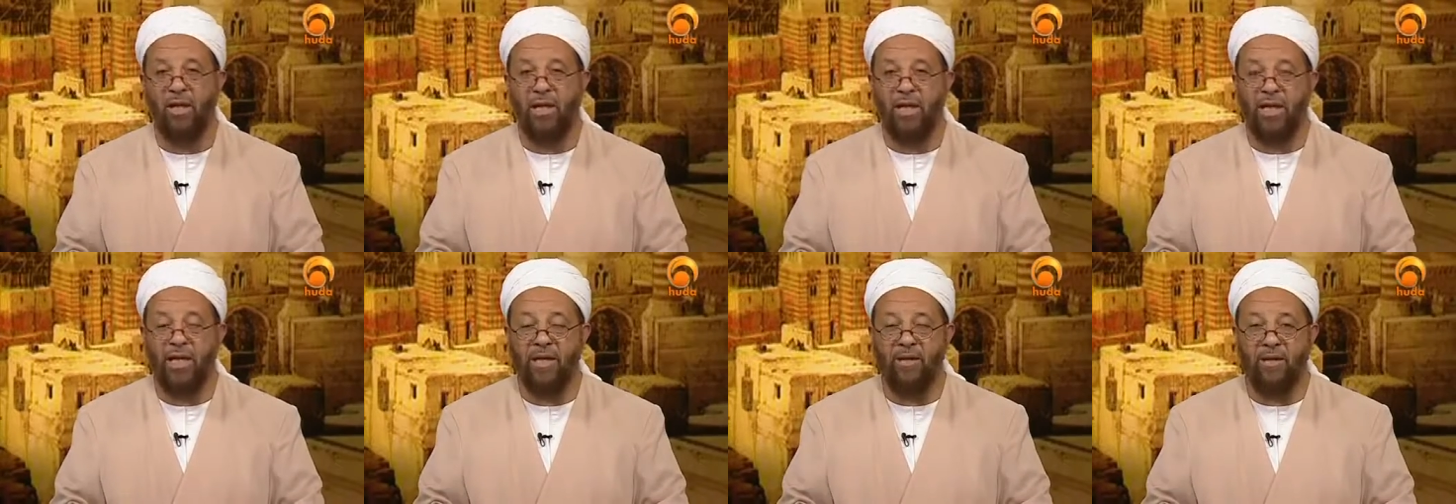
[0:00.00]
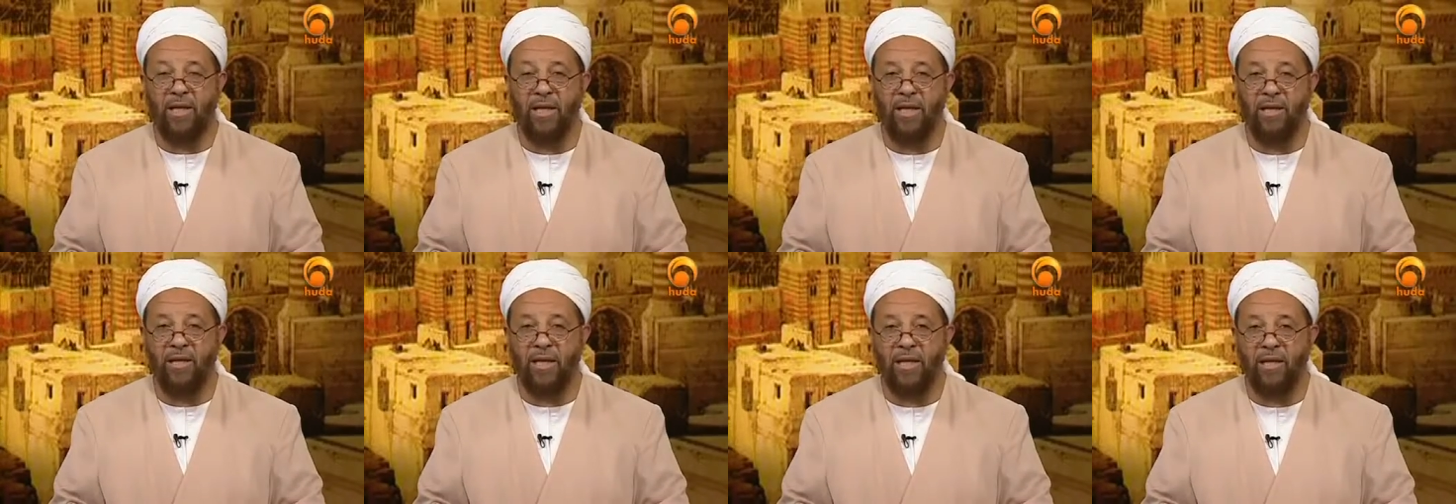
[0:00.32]
He,
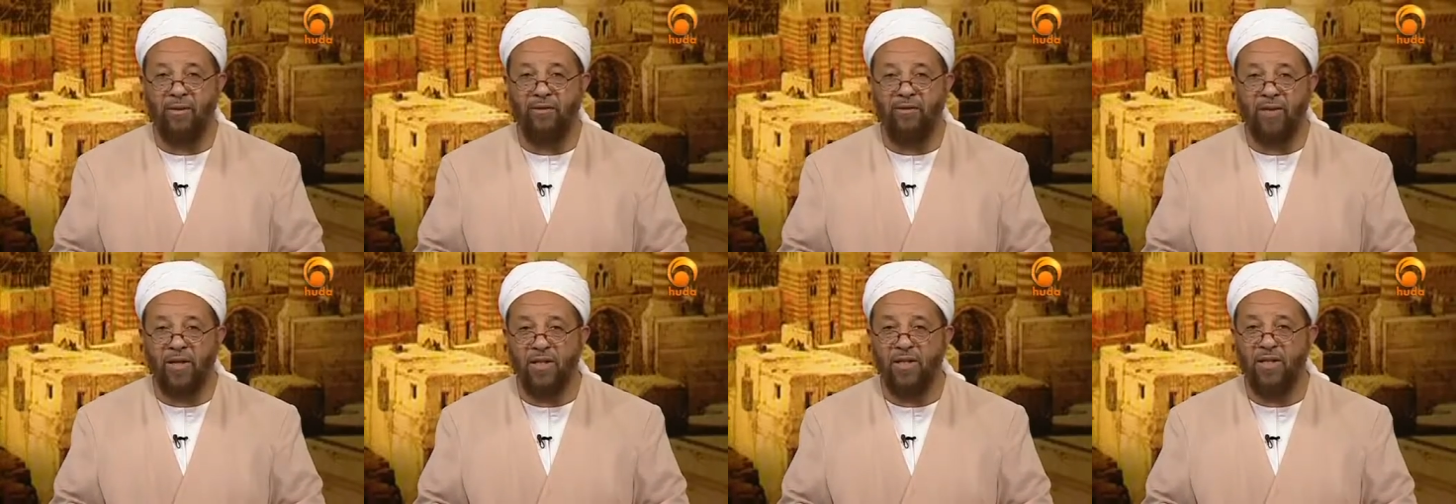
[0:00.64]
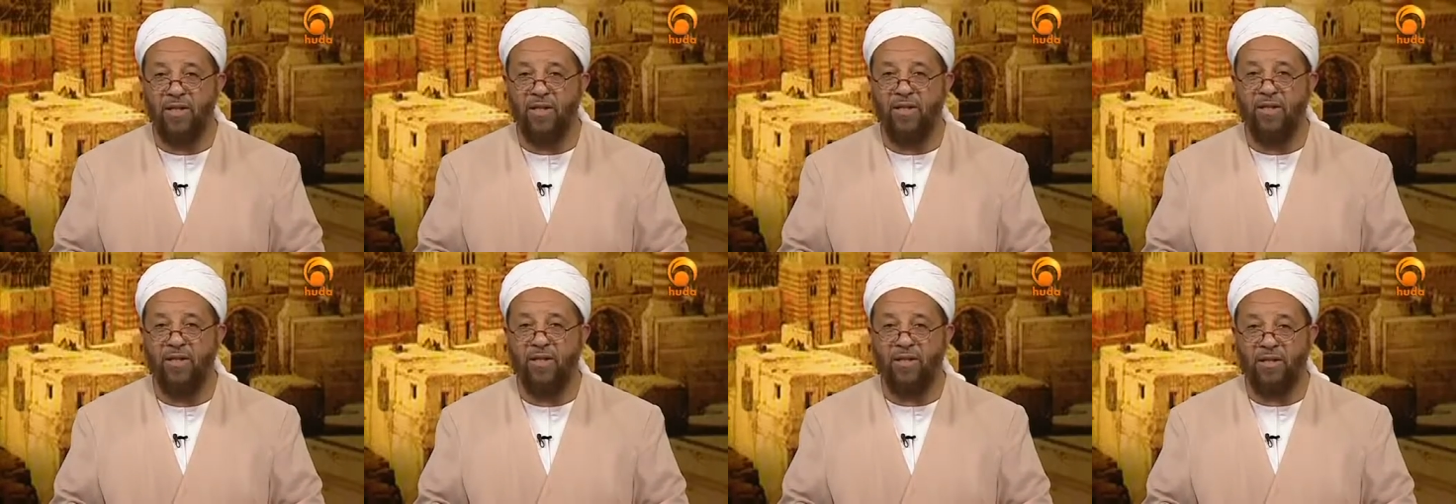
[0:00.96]
he, he
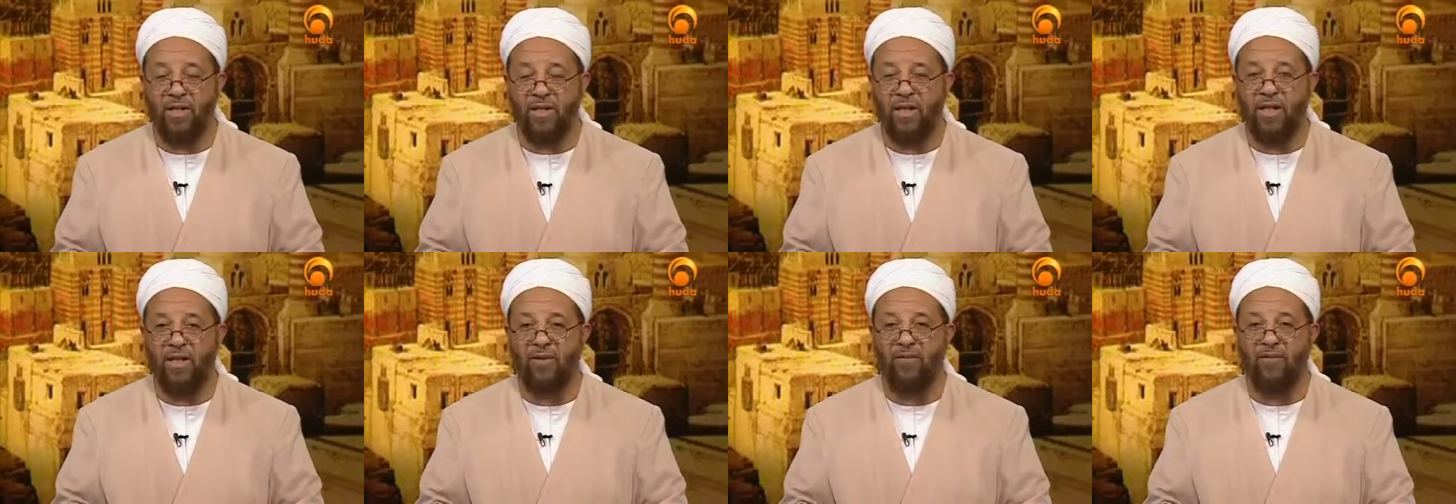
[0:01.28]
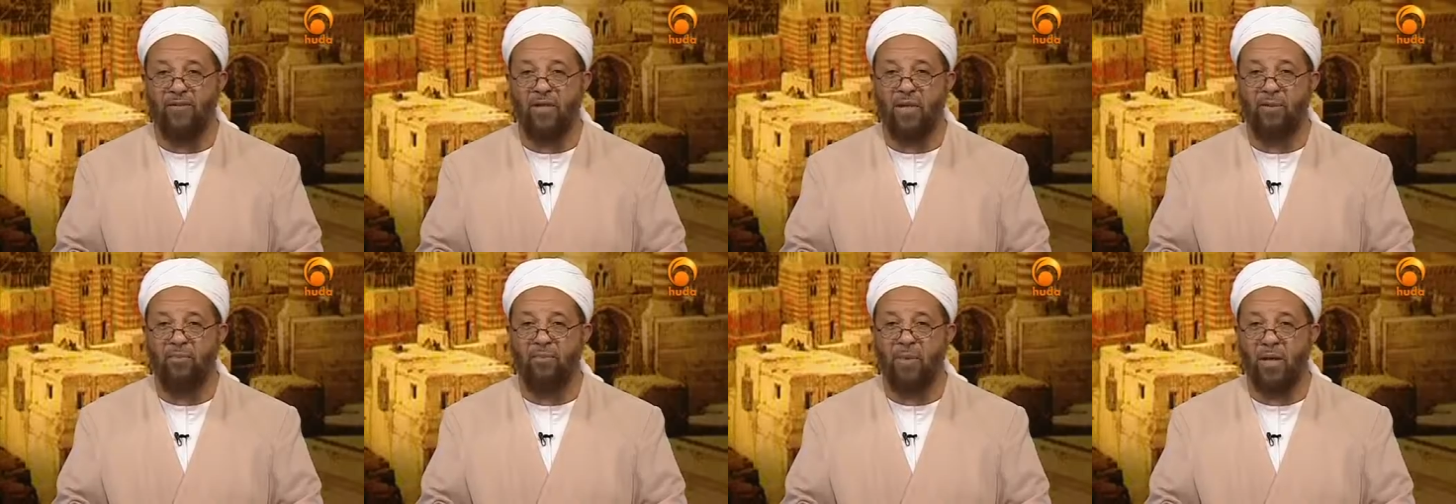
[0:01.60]
visited the city of
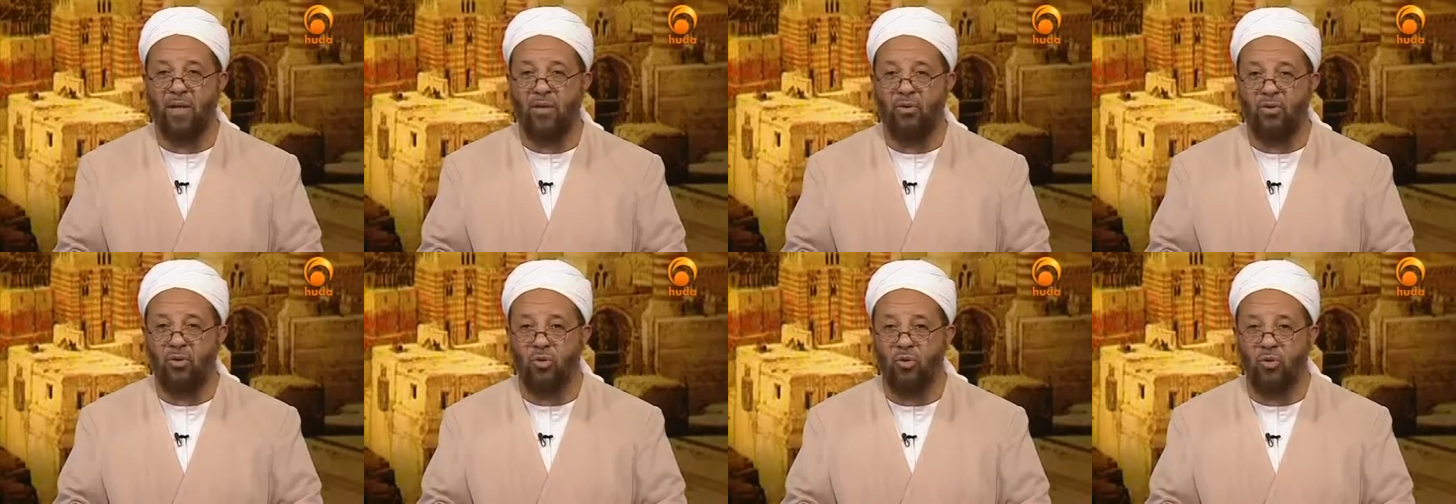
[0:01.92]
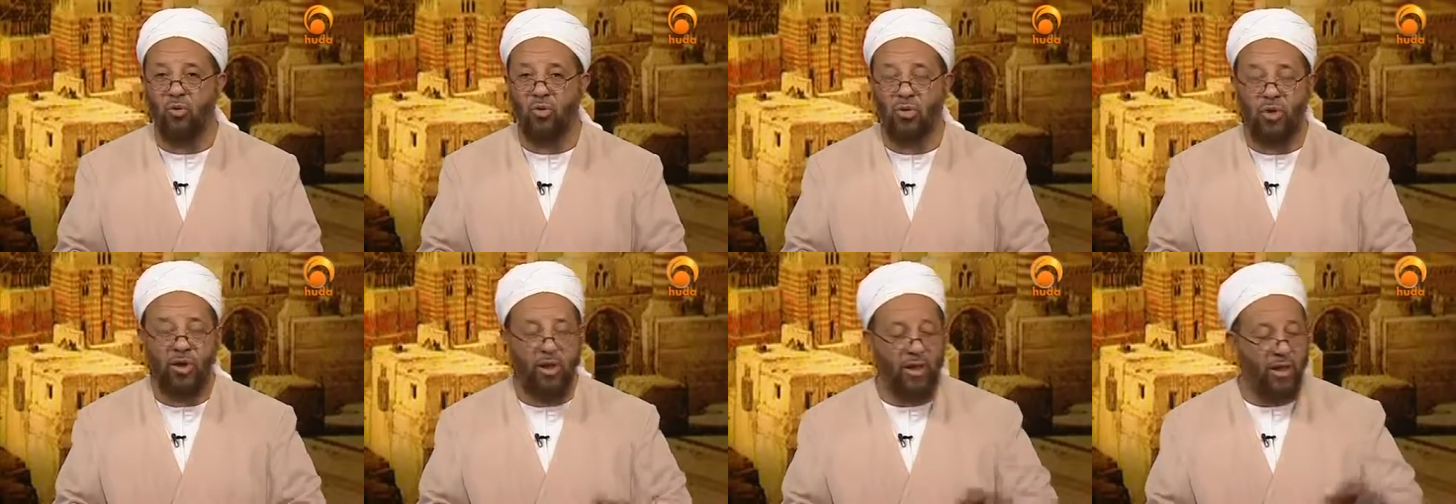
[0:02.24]
Timbuktu,